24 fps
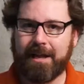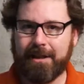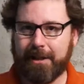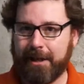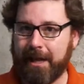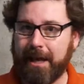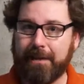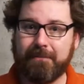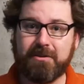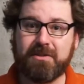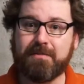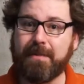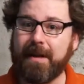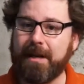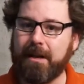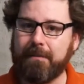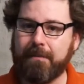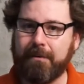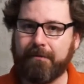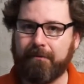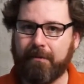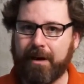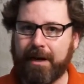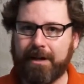The game is made
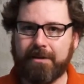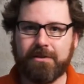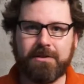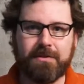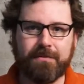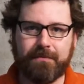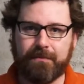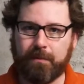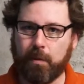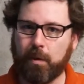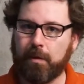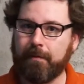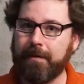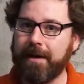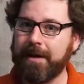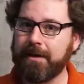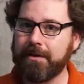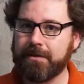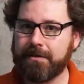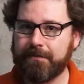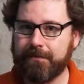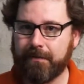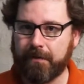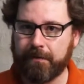up of rounds, 4
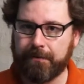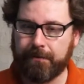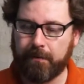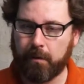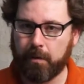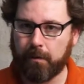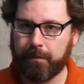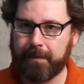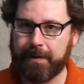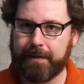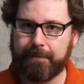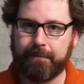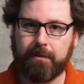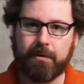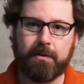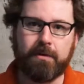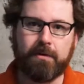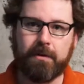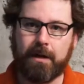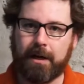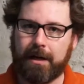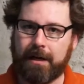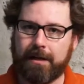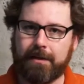rounds for 4
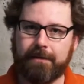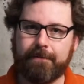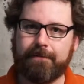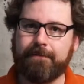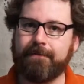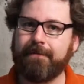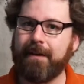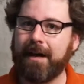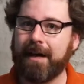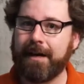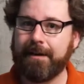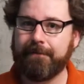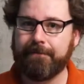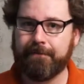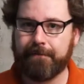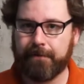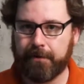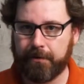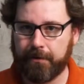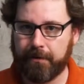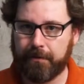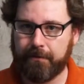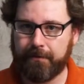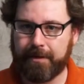people, 5
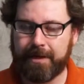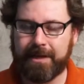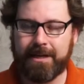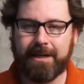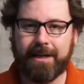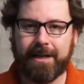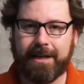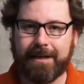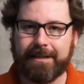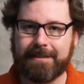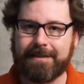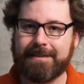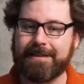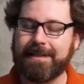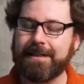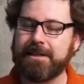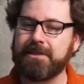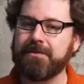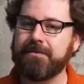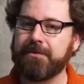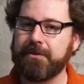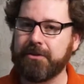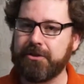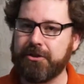for 3, and
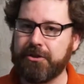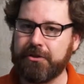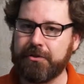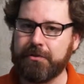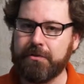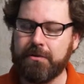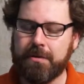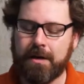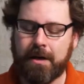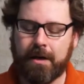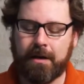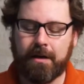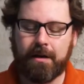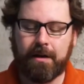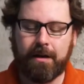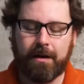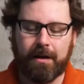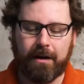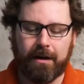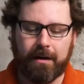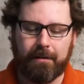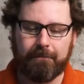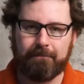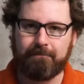6 for 2.
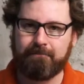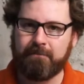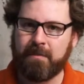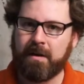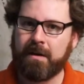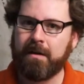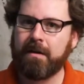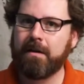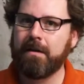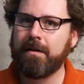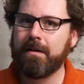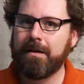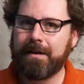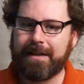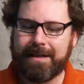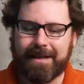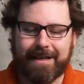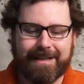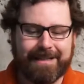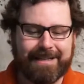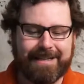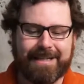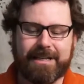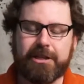
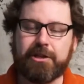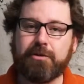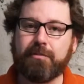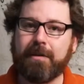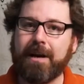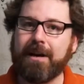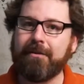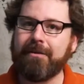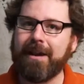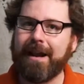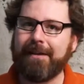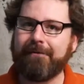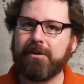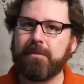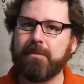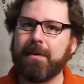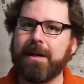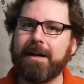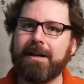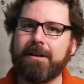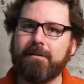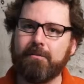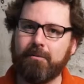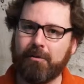In each round, every
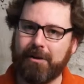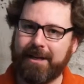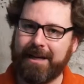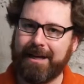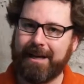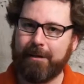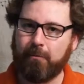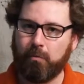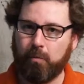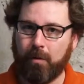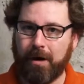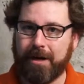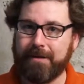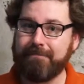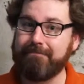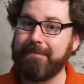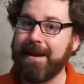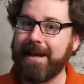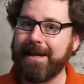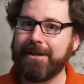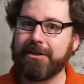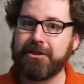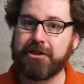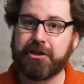player will get 1
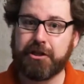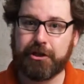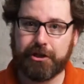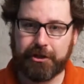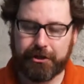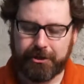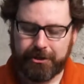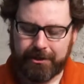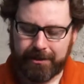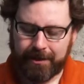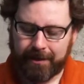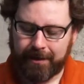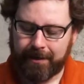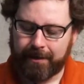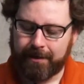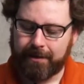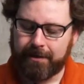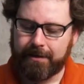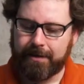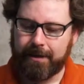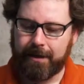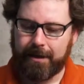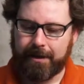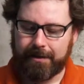main turn.
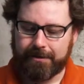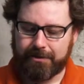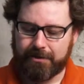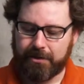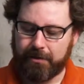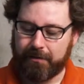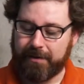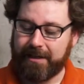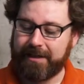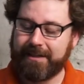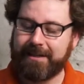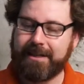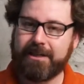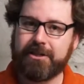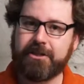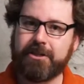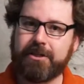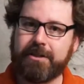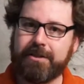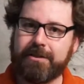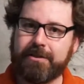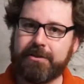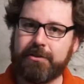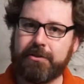So in
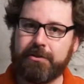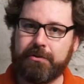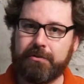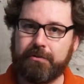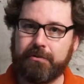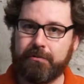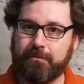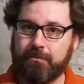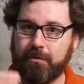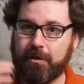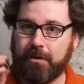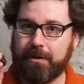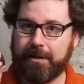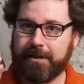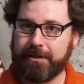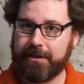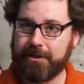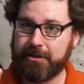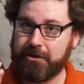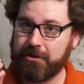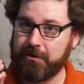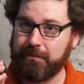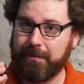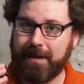addition to rolling
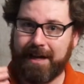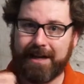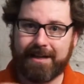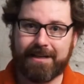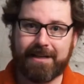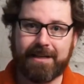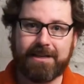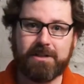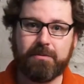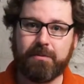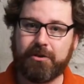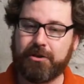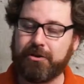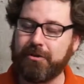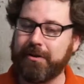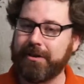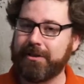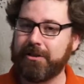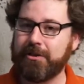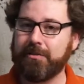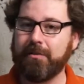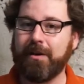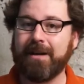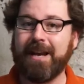the 2 black dice, which you get
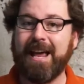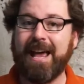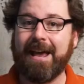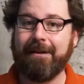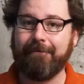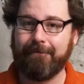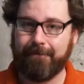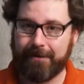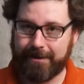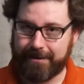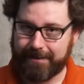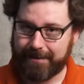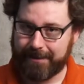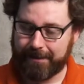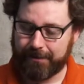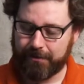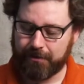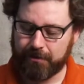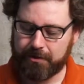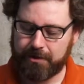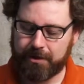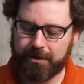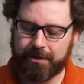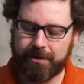to do on every
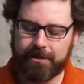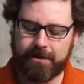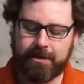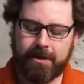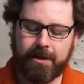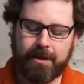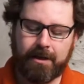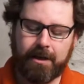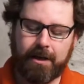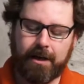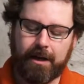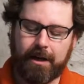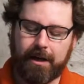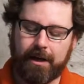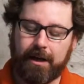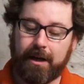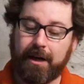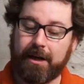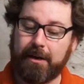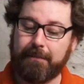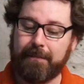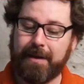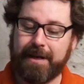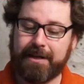single turn,
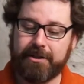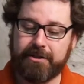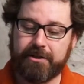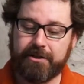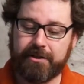on a main